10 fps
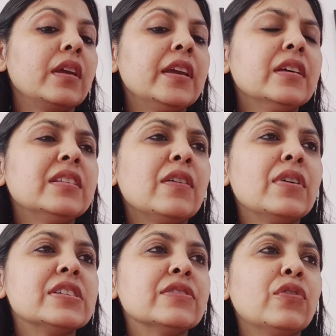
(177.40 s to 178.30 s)
either they are
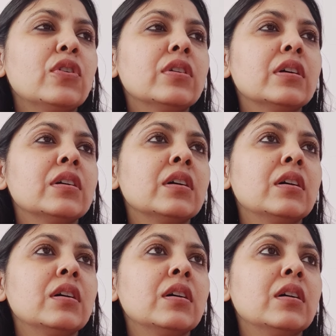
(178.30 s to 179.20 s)
waiting
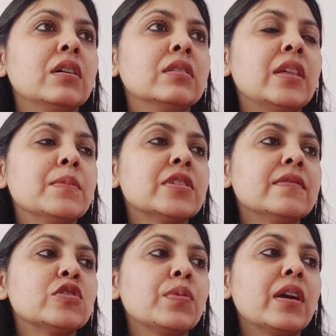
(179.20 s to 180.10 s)
for
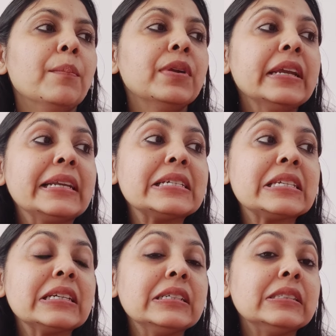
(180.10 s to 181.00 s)
themselves to be completely
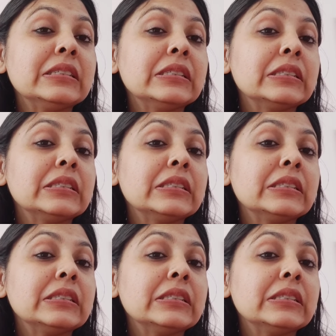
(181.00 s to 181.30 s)
single,